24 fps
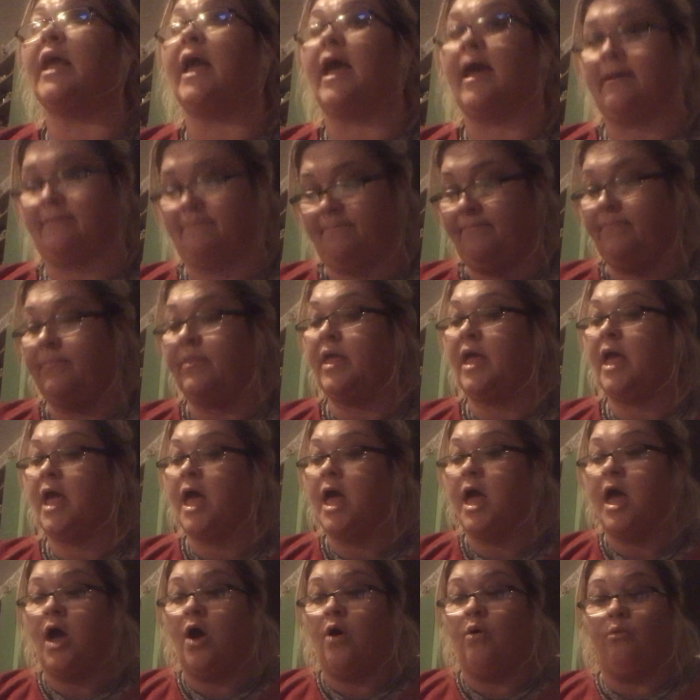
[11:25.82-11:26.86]
Okay.
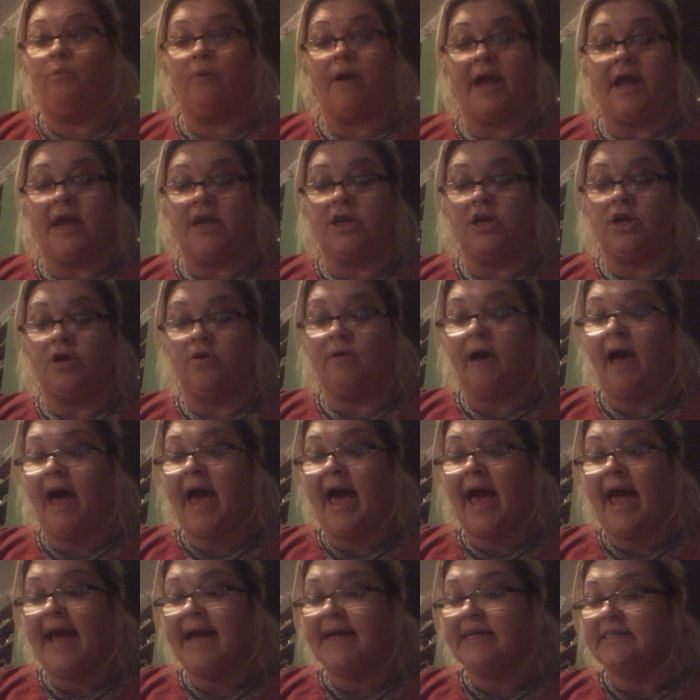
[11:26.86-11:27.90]
When you
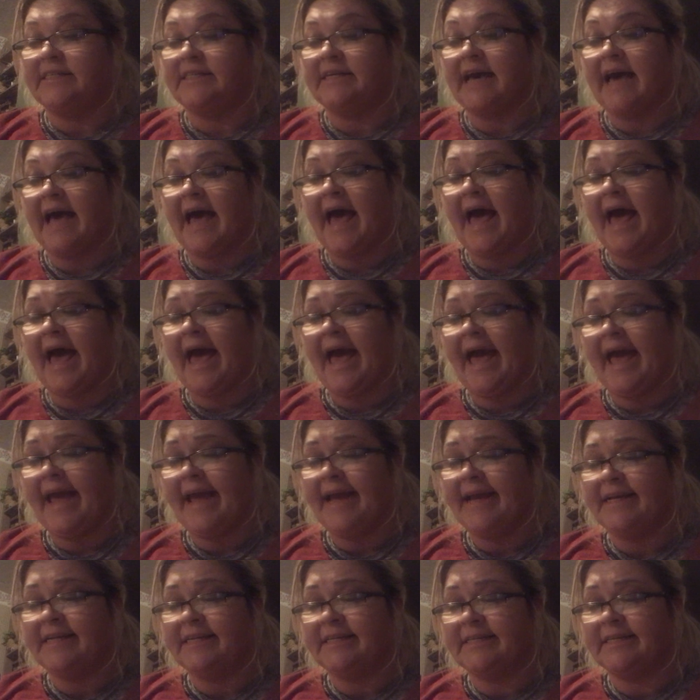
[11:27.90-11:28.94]
hate to
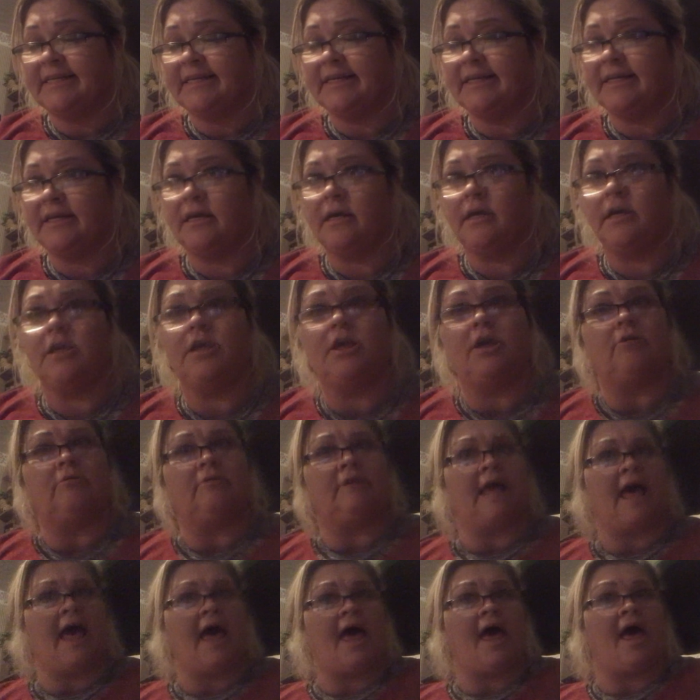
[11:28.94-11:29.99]
hate, you
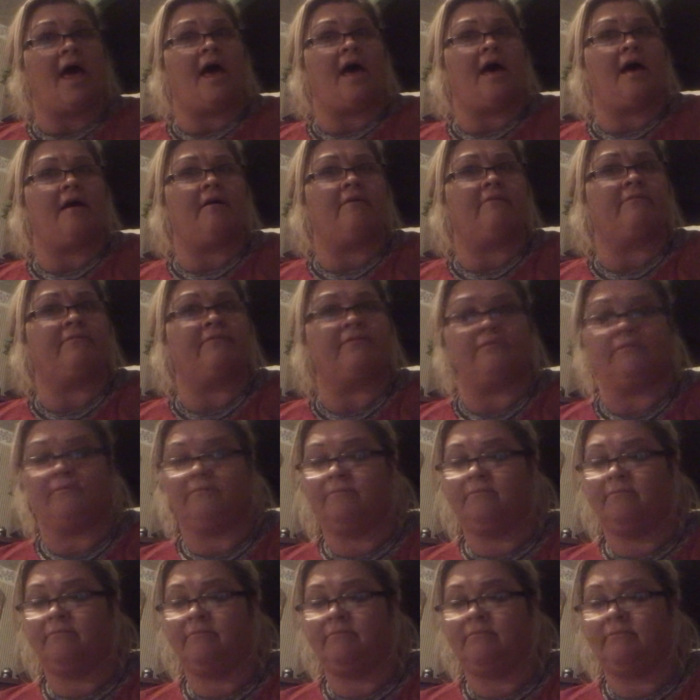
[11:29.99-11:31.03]
love.
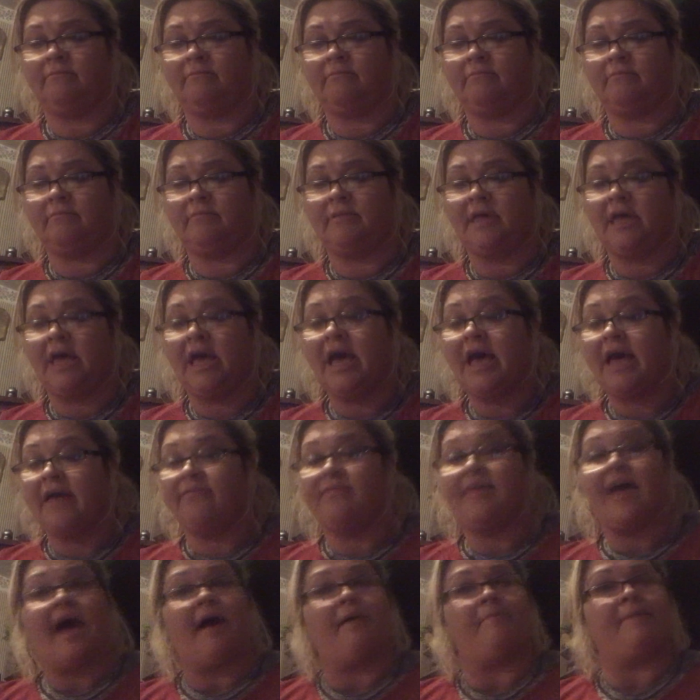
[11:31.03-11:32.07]

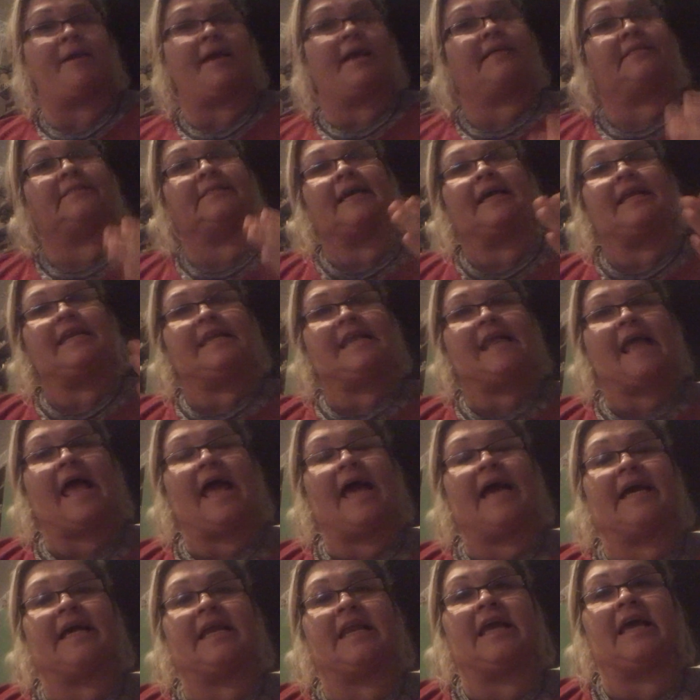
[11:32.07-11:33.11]
That means a
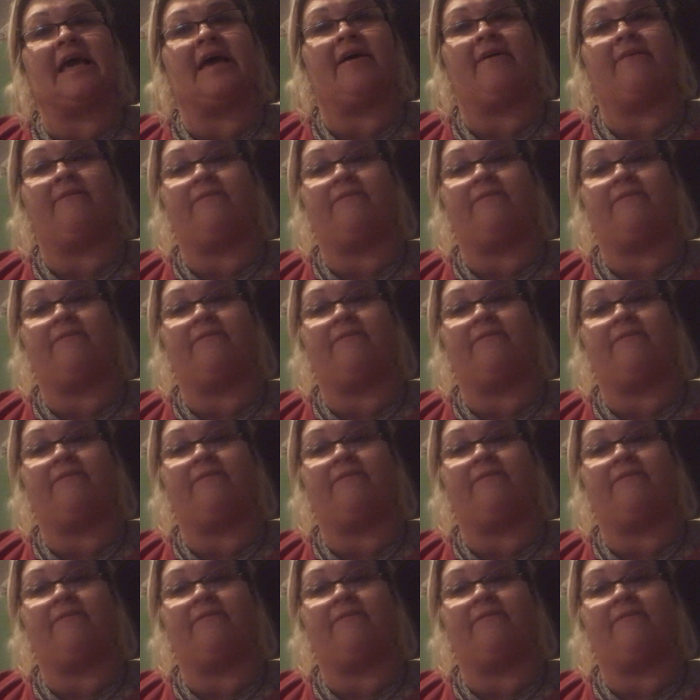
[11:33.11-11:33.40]
negative